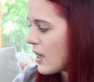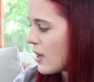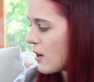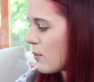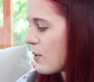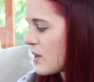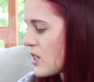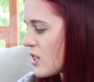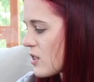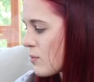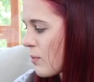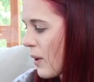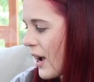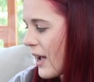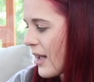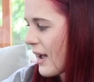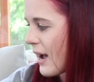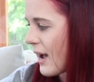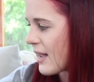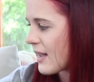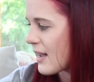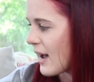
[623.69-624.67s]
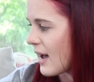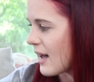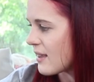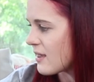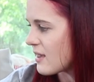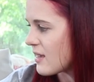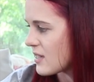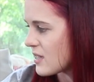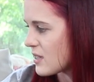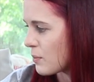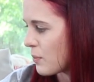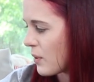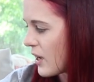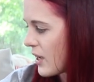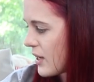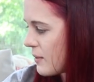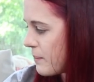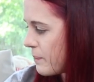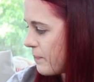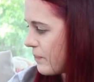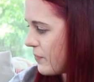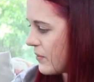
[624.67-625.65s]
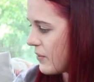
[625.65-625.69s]
which is why I got this
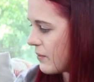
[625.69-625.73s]
one